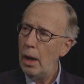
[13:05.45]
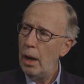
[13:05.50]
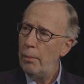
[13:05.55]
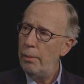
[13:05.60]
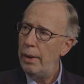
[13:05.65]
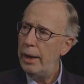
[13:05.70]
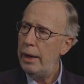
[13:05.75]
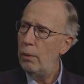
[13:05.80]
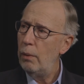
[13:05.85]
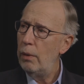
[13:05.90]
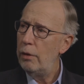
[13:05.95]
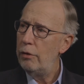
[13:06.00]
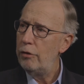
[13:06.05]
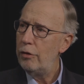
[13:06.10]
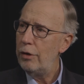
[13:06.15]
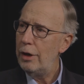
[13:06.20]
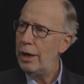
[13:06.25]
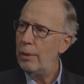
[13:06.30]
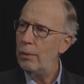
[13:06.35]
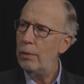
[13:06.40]
but it
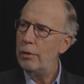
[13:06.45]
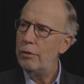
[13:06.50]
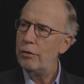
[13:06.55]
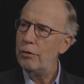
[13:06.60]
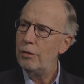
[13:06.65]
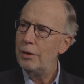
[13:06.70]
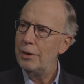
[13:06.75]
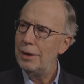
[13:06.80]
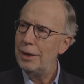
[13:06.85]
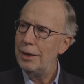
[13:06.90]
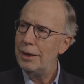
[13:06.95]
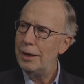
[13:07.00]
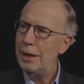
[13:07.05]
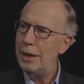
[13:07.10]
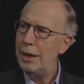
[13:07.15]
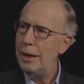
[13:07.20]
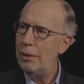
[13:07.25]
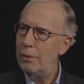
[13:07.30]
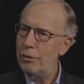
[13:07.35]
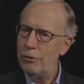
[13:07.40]
was
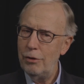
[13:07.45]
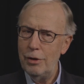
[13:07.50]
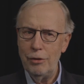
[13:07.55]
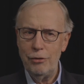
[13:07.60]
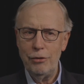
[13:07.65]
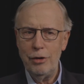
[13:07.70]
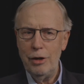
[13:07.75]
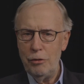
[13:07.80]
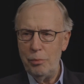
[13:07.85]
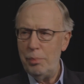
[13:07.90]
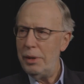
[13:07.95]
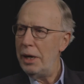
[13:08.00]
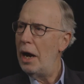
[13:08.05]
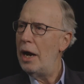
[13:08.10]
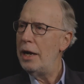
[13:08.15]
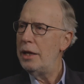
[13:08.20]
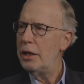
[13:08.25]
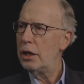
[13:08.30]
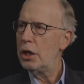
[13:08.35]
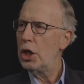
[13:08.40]
in a sense
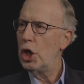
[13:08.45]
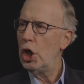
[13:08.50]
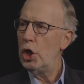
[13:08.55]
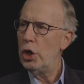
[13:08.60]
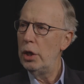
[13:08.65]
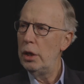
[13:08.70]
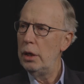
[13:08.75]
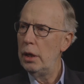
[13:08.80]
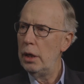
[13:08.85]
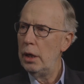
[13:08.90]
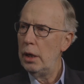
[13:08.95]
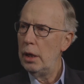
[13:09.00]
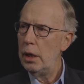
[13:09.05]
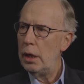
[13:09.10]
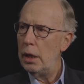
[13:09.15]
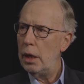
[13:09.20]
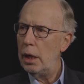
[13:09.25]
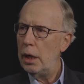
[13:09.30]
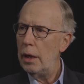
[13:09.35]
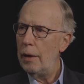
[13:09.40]
behind the curtain.
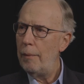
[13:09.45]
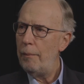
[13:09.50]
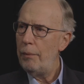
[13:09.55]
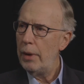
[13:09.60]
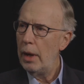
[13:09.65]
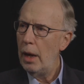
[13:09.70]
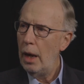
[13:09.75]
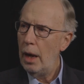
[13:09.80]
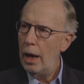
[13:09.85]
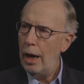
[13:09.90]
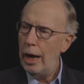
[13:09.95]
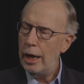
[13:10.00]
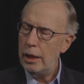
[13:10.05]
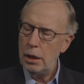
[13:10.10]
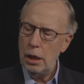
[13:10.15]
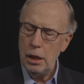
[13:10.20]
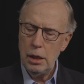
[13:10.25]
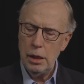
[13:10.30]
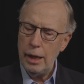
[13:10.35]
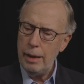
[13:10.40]
I
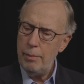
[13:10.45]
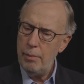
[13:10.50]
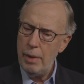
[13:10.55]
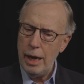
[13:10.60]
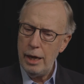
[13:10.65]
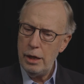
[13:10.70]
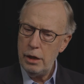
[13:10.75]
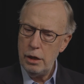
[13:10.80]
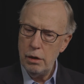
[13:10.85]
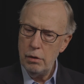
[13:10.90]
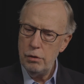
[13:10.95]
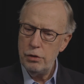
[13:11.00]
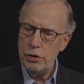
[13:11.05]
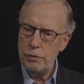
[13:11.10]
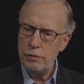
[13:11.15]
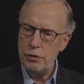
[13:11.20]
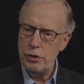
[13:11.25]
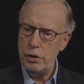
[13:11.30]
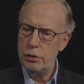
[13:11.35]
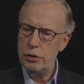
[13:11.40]
think they made use
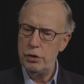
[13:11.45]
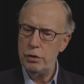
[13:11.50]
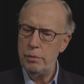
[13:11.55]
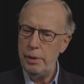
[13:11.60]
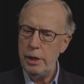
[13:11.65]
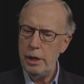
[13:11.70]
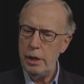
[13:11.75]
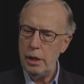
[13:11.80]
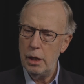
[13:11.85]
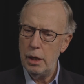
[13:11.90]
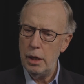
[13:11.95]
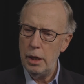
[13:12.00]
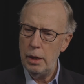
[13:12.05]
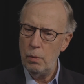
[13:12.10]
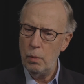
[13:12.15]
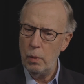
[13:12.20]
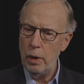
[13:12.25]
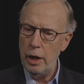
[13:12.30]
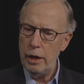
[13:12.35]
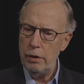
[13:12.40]
of social media
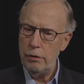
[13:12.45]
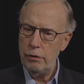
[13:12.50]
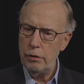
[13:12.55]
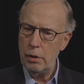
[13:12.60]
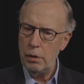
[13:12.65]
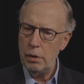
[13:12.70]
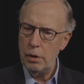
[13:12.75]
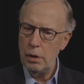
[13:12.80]
in ways that